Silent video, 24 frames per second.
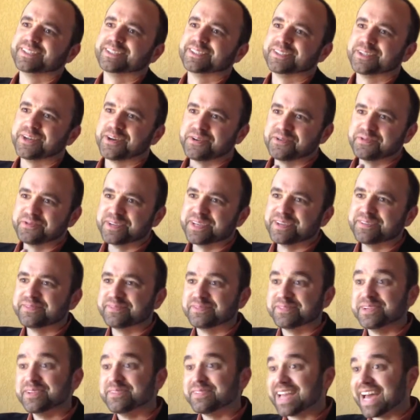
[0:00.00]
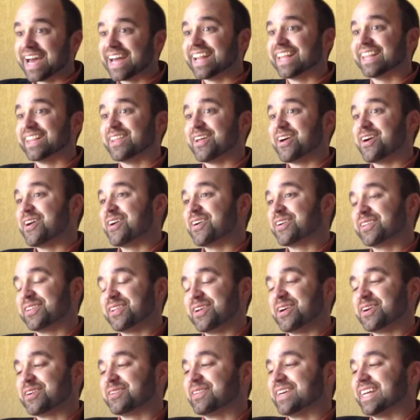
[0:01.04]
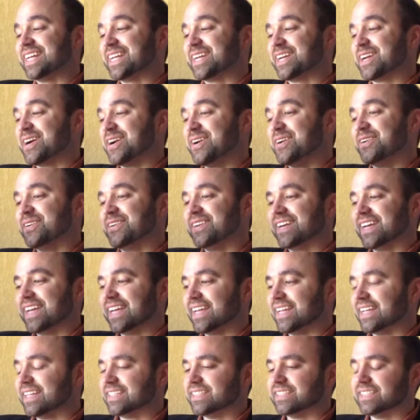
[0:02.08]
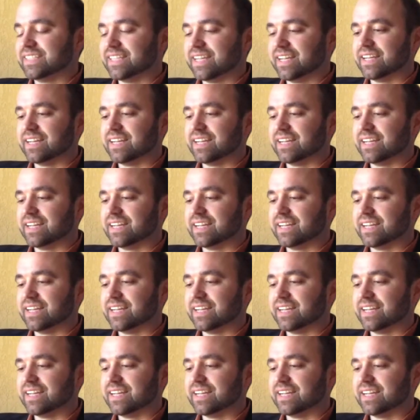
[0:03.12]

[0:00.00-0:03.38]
So we've got a long, long way to go, and